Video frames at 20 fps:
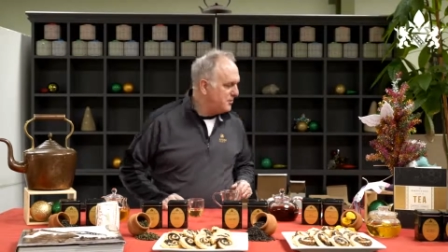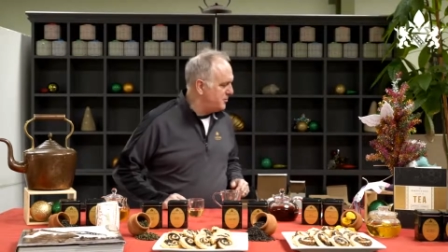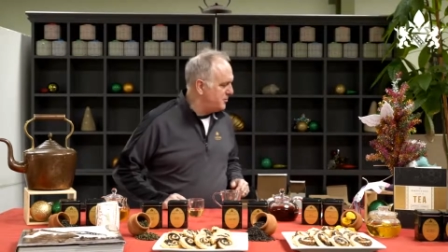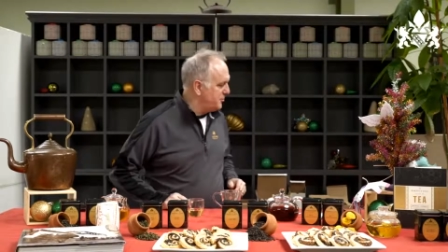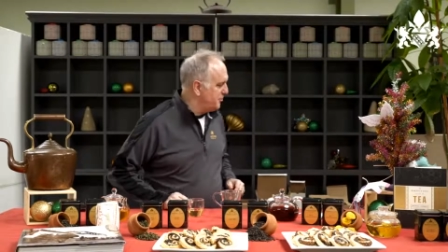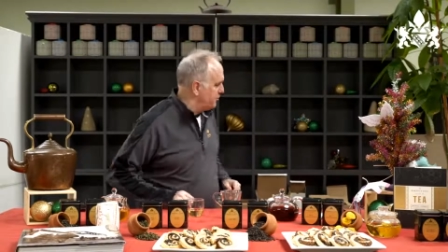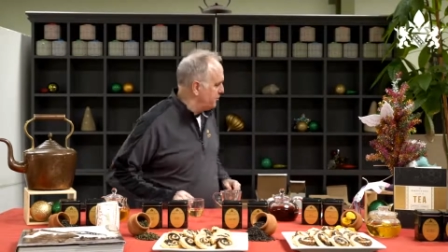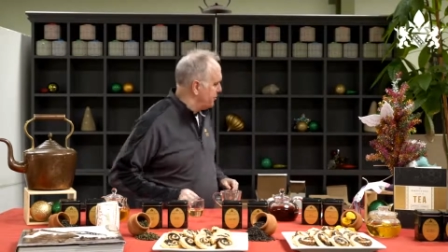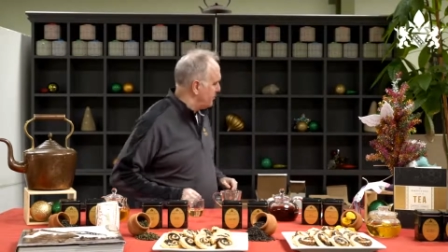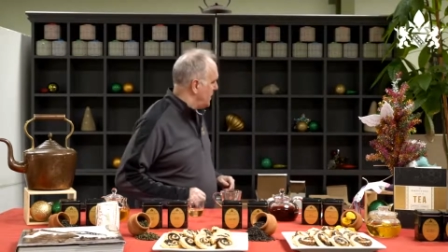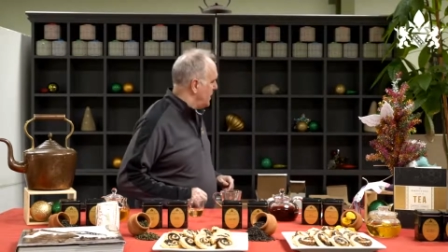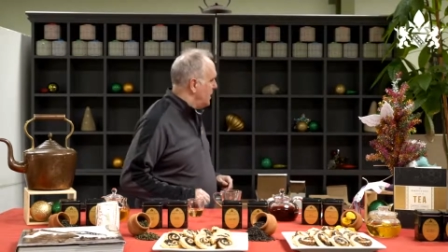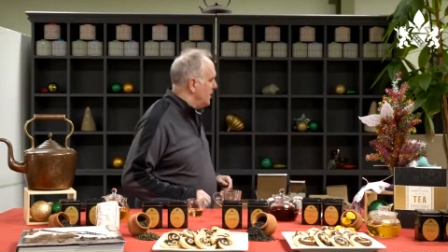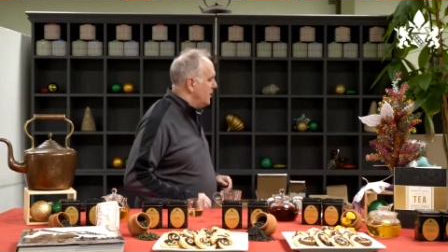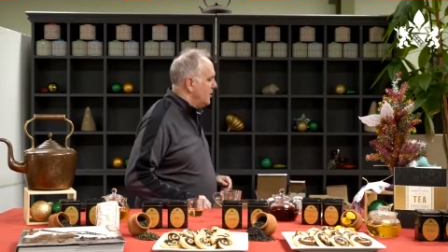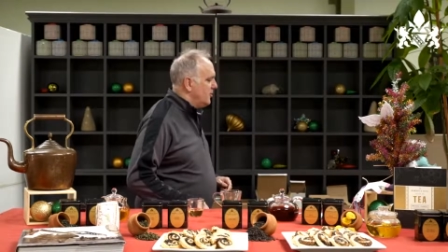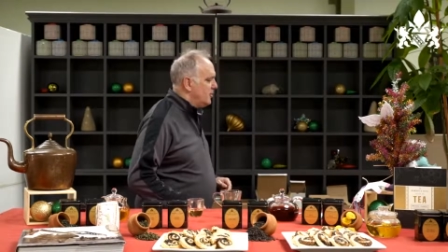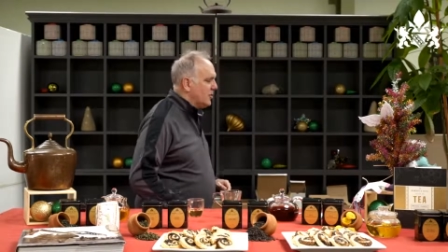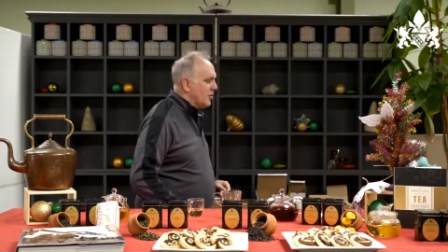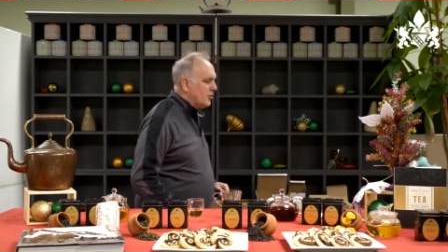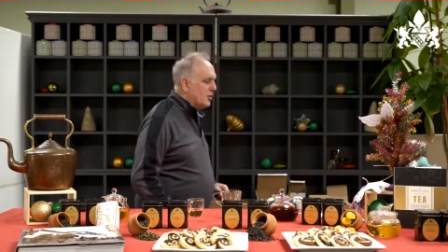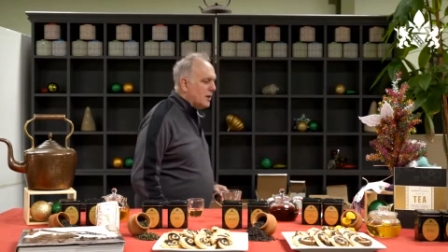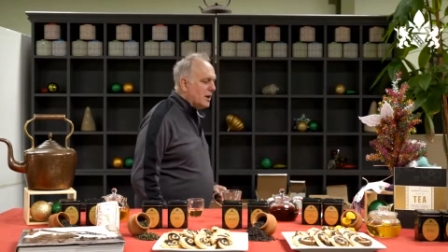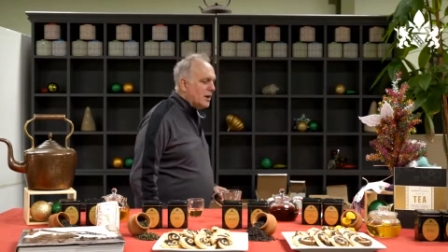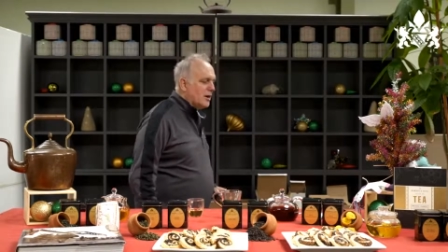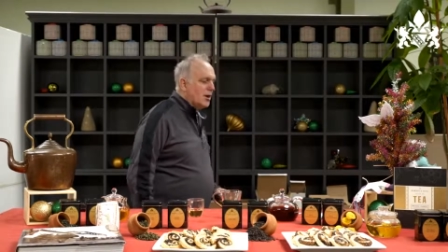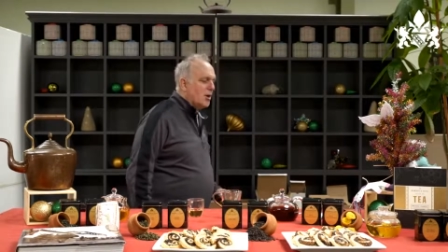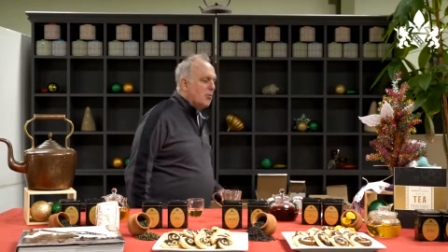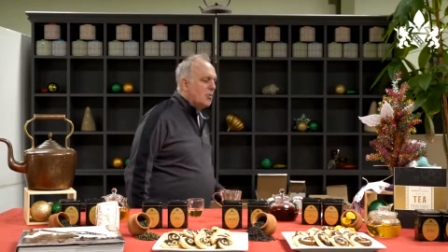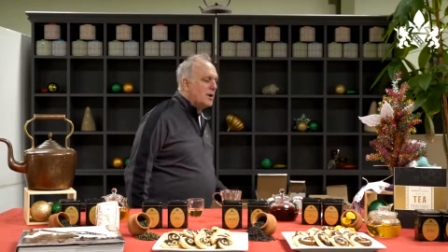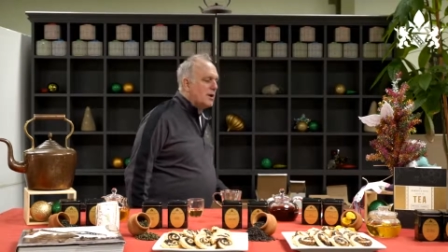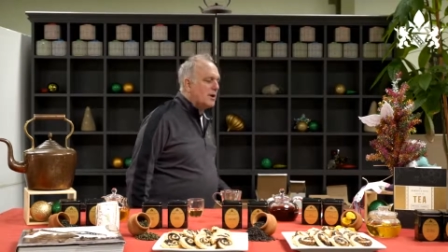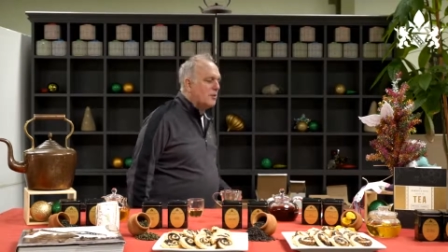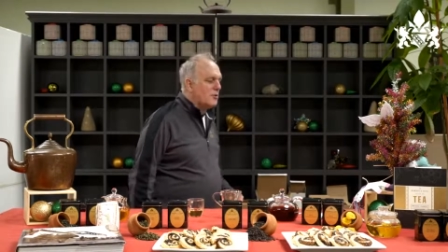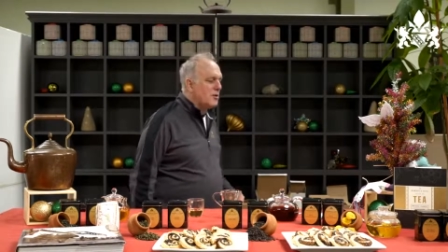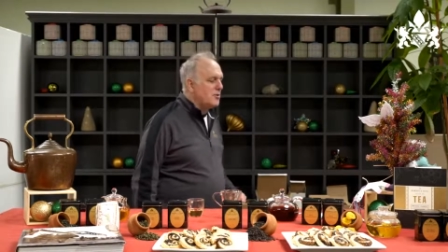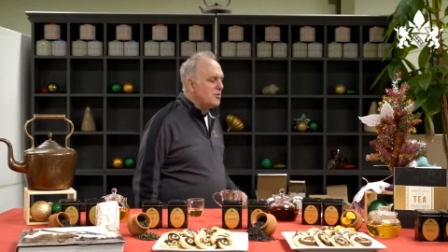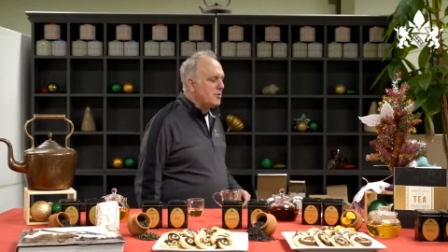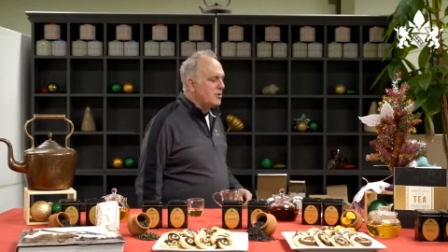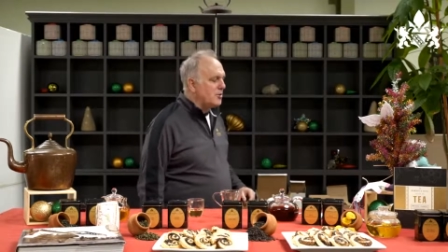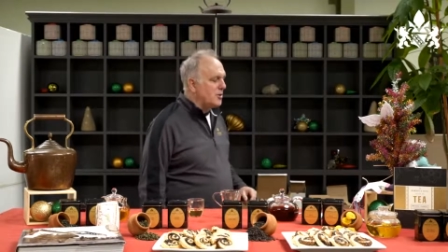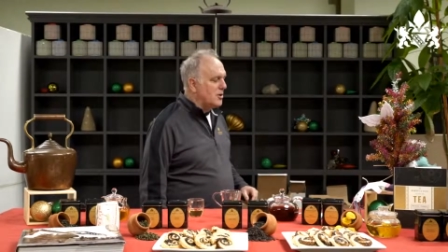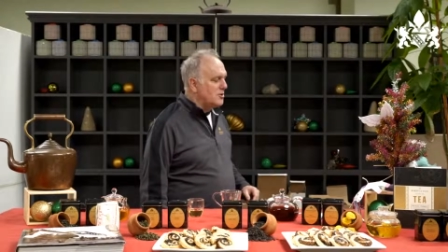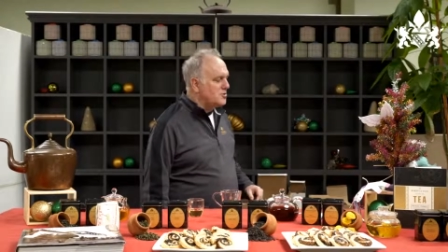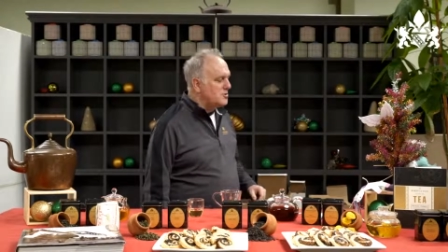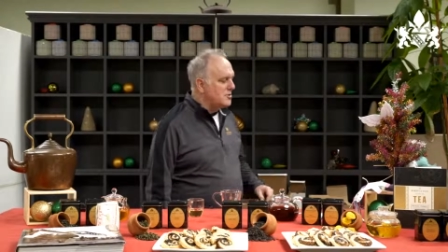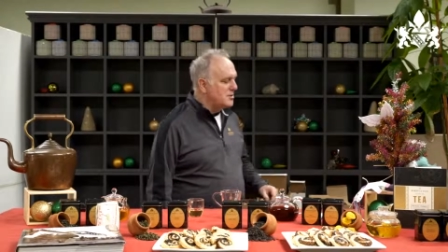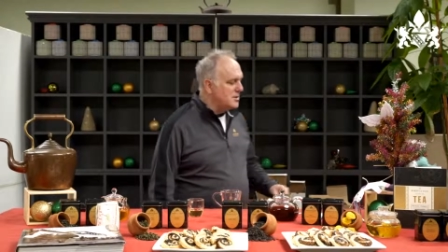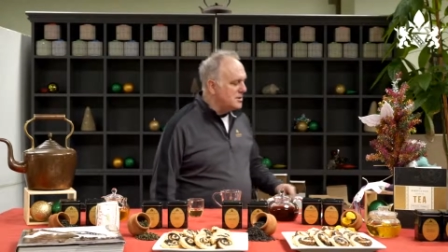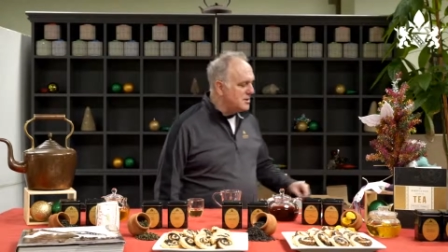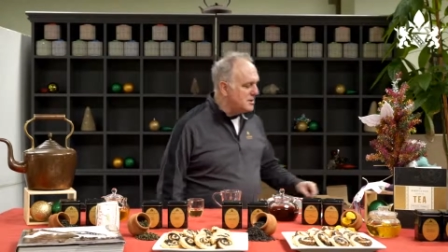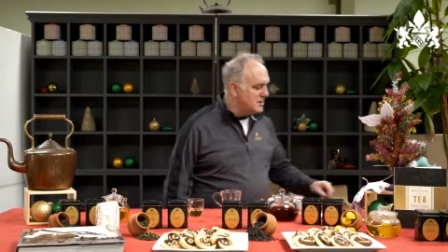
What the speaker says: So, we got, what is the question? The top 10